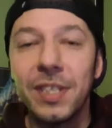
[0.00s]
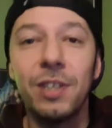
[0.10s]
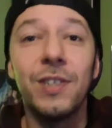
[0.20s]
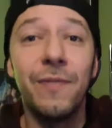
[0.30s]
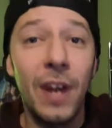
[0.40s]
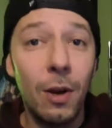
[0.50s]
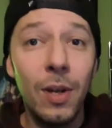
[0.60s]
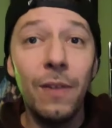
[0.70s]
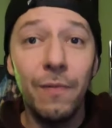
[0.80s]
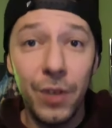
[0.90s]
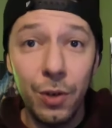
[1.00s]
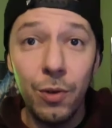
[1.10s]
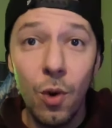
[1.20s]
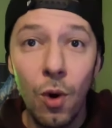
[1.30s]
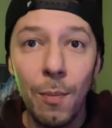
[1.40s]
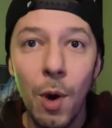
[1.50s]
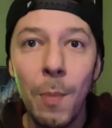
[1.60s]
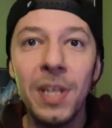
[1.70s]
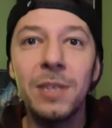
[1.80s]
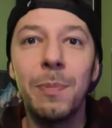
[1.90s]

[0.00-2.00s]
There's very few gore moments,